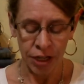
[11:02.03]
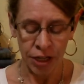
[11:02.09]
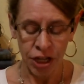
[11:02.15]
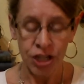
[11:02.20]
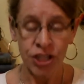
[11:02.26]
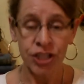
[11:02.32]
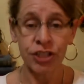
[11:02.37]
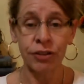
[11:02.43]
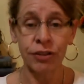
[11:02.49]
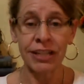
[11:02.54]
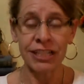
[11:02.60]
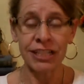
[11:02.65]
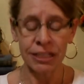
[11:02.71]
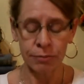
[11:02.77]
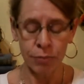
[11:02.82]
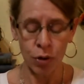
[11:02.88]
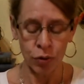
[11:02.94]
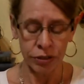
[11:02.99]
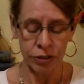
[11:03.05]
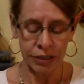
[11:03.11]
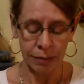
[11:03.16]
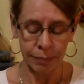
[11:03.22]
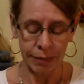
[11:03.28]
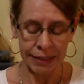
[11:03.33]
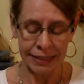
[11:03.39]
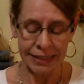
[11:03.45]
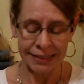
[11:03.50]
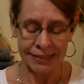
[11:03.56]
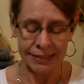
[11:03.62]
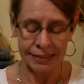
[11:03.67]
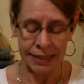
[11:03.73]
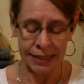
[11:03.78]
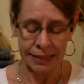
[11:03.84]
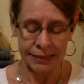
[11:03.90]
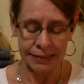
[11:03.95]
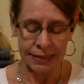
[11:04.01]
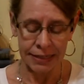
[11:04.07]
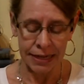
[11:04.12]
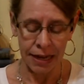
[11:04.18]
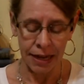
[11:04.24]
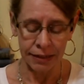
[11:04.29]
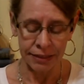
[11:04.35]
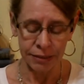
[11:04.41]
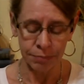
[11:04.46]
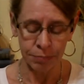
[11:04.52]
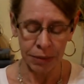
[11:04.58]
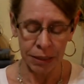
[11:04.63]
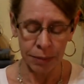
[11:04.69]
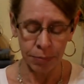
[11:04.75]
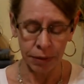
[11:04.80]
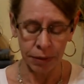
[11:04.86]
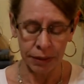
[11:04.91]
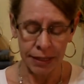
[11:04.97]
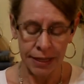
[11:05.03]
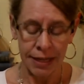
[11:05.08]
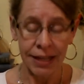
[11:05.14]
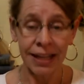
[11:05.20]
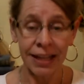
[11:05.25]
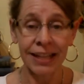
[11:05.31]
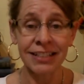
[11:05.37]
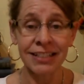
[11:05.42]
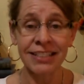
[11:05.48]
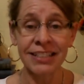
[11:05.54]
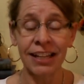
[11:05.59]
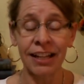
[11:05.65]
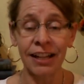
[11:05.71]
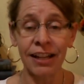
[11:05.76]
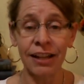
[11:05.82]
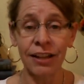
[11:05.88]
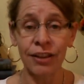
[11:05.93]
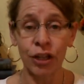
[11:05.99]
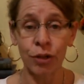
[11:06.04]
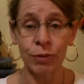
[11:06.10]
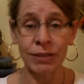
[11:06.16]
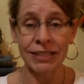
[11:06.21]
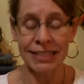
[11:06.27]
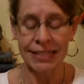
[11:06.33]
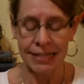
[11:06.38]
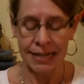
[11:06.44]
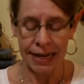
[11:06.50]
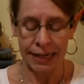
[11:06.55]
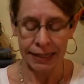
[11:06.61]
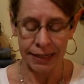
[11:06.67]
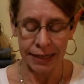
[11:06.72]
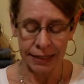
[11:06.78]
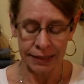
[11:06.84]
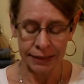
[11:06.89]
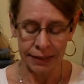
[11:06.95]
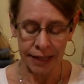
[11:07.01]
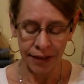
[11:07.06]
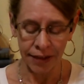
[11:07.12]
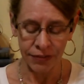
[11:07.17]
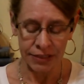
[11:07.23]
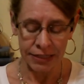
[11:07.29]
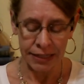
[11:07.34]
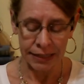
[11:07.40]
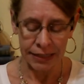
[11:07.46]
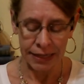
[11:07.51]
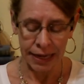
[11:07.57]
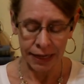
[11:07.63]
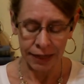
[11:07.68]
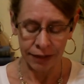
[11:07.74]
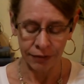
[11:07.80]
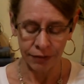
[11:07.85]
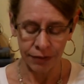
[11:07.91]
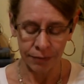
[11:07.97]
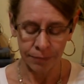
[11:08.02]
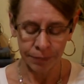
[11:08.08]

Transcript: So they smote him and his sons and all his people, until there was none left alive.